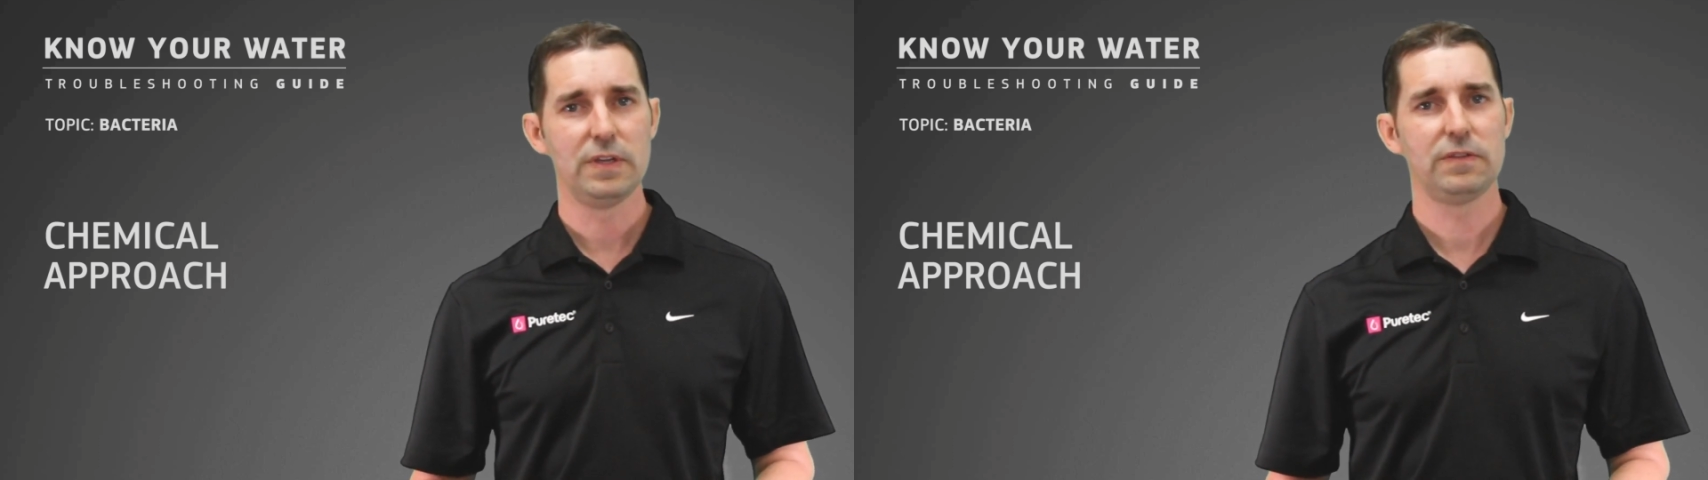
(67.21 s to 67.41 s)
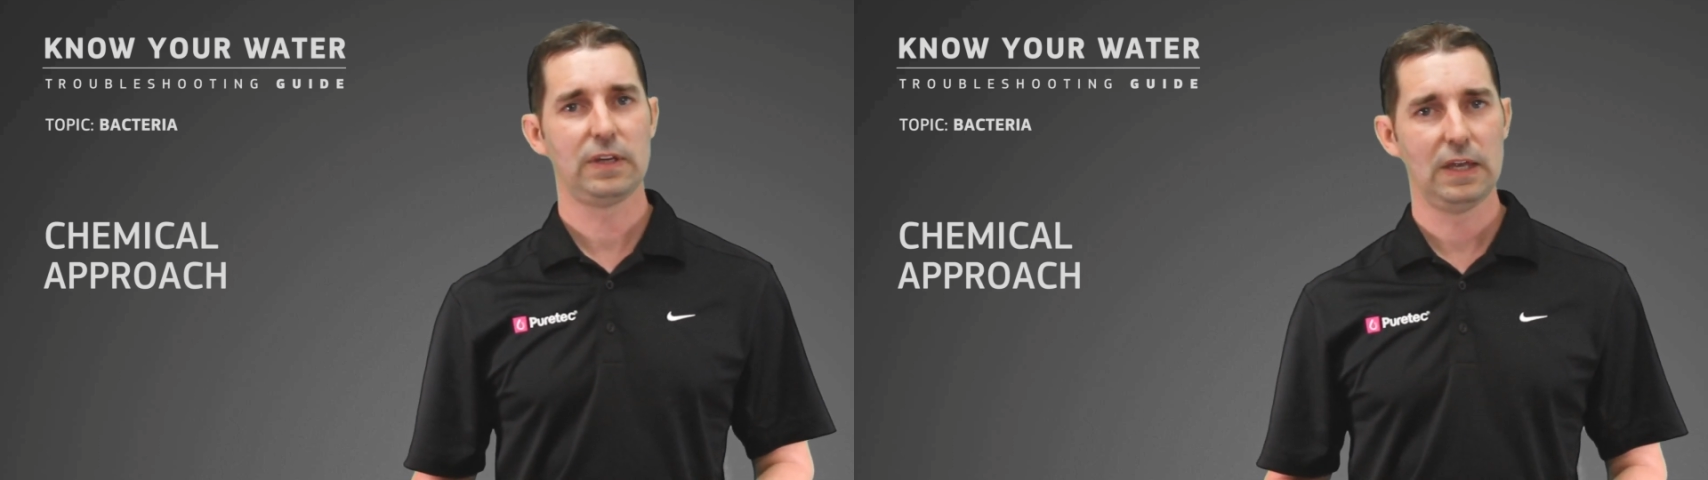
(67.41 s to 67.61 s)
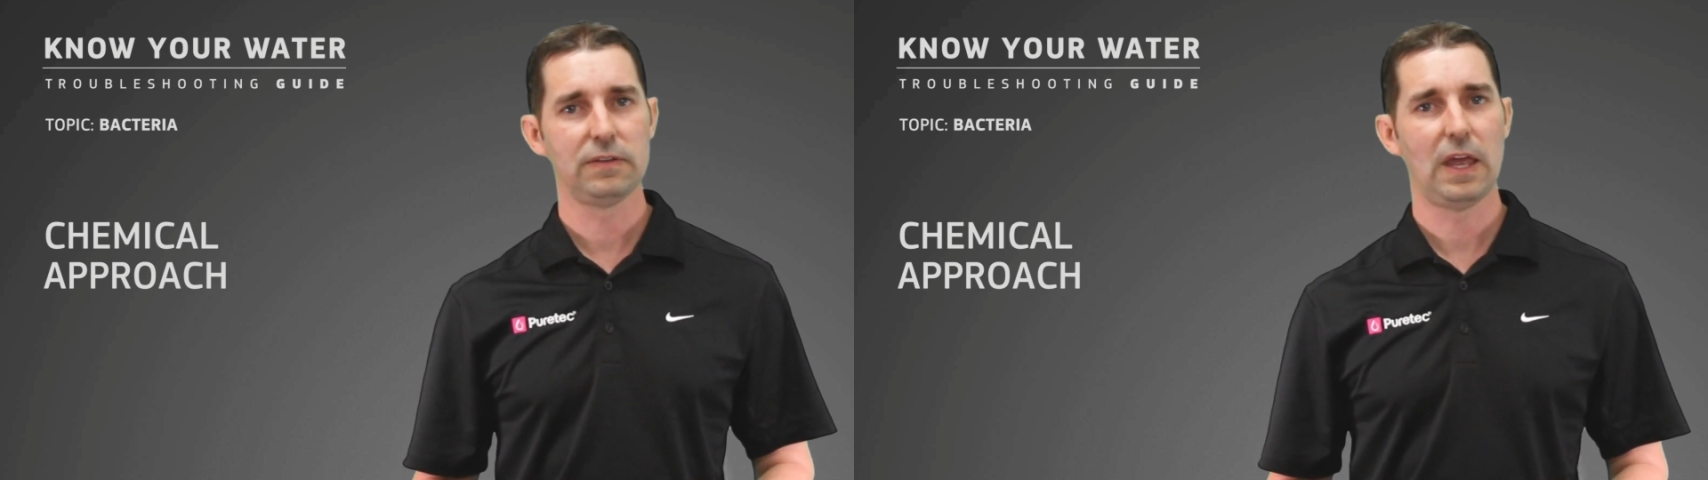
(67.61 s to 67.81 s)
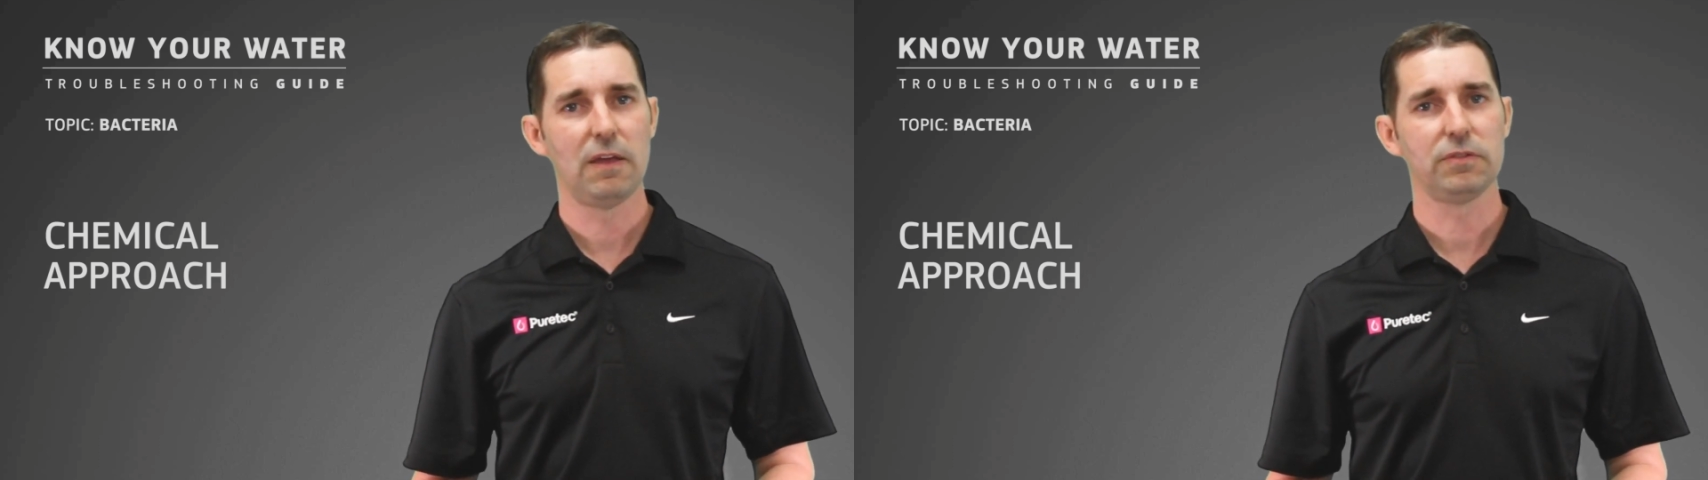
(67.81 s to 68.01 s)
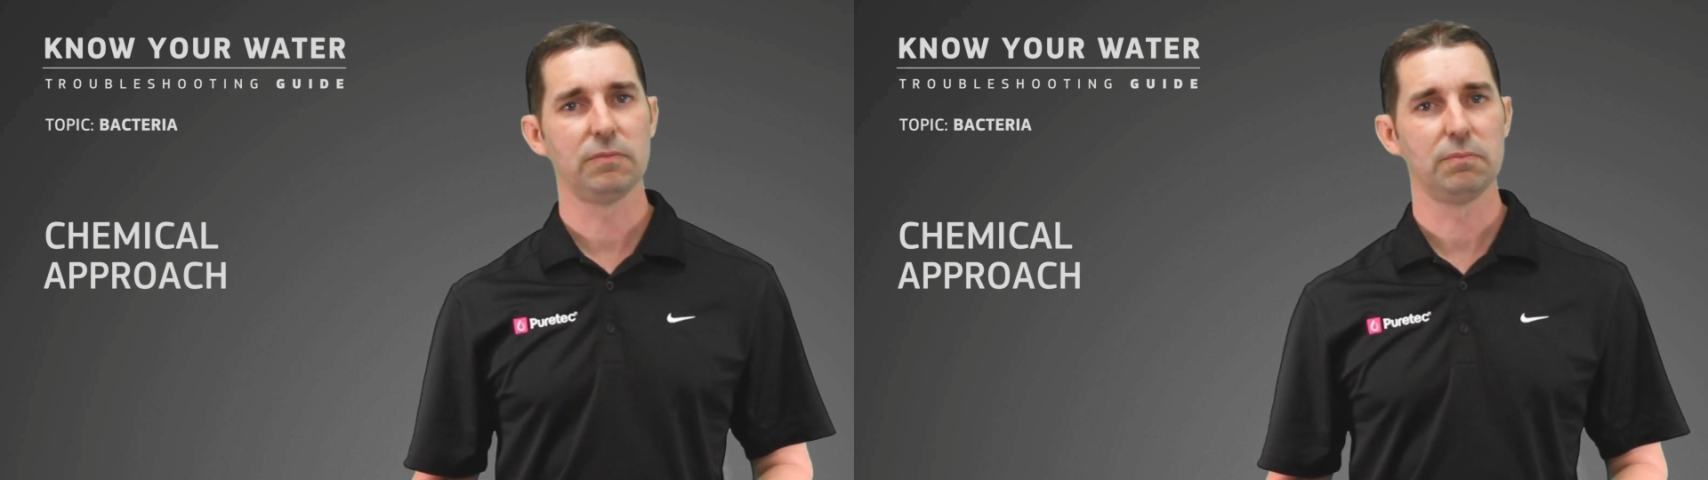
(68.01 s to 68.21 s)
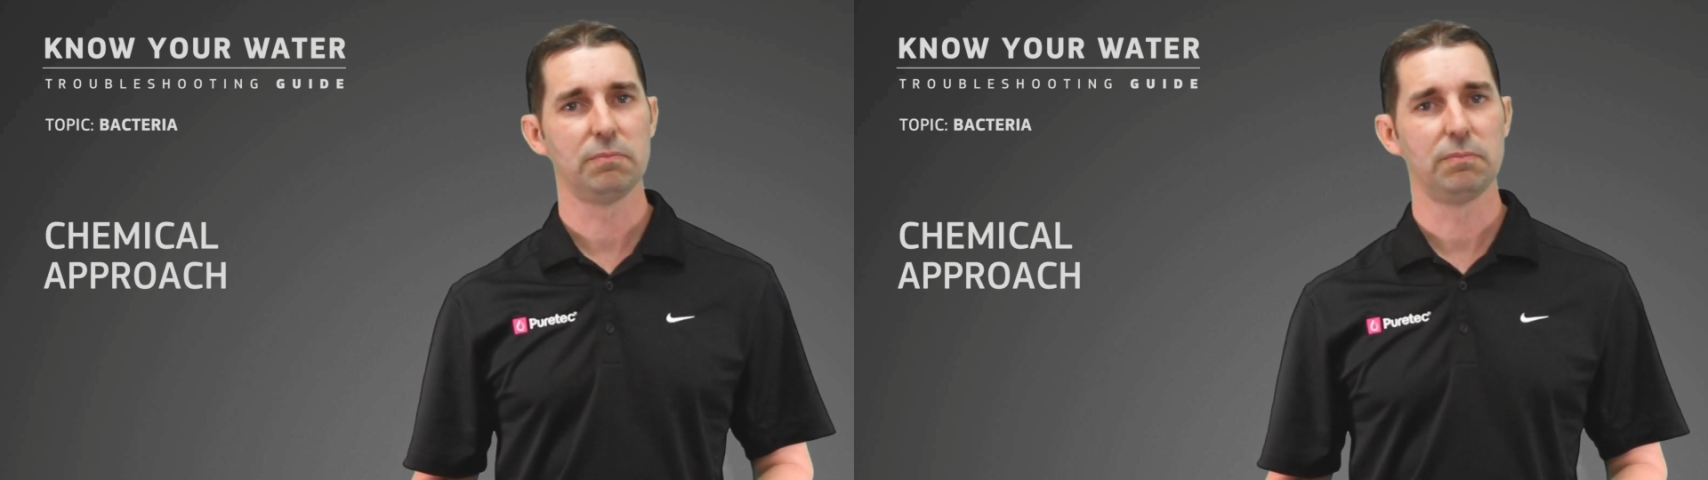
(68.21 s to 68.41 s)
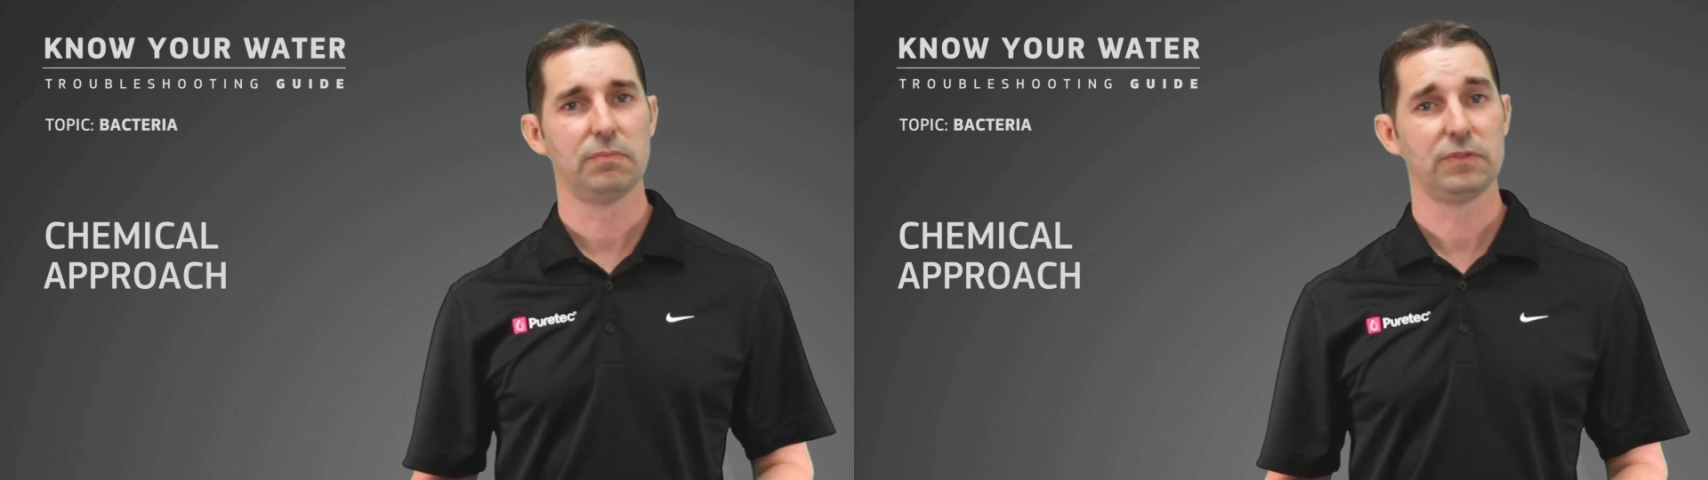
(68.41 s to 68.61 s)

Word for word: this can have some